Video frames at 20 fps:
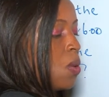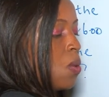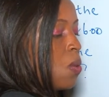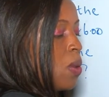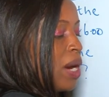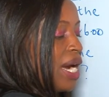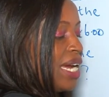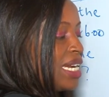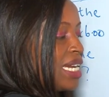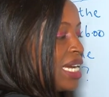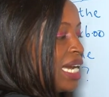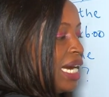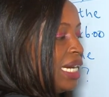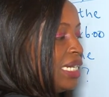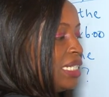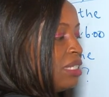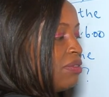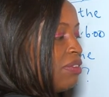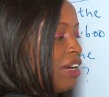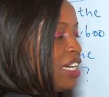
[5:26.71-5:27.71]
1
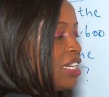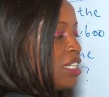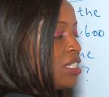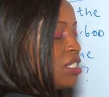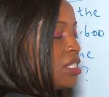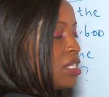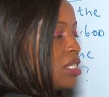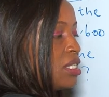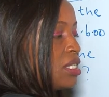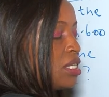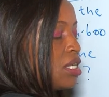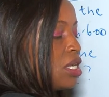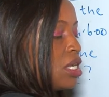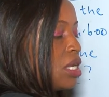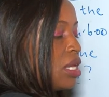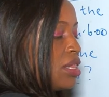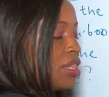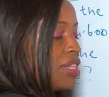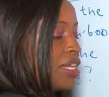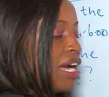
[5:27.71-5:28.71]
can't divide 3.
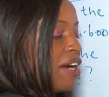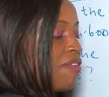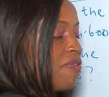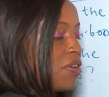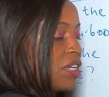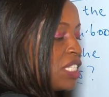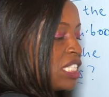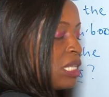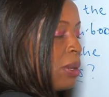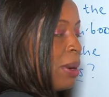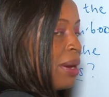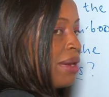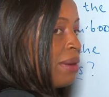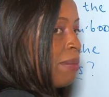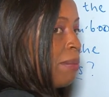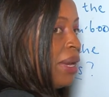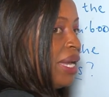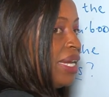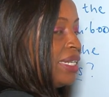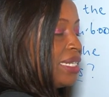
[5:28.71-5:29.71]
Therefore, this is our
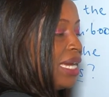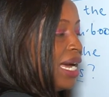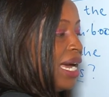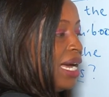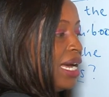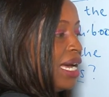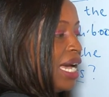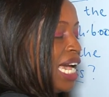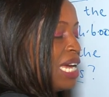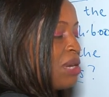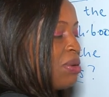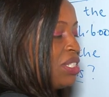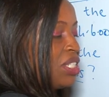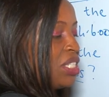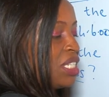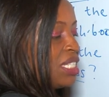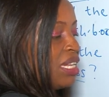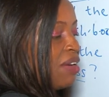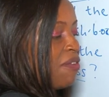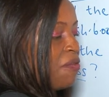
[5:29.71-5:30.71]
remainder, and what
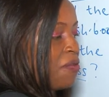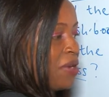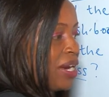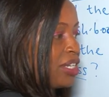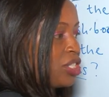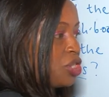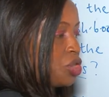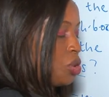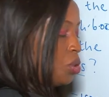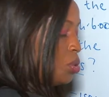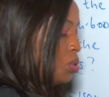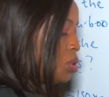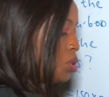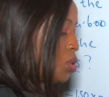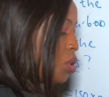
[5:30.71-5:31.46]
is a fraction.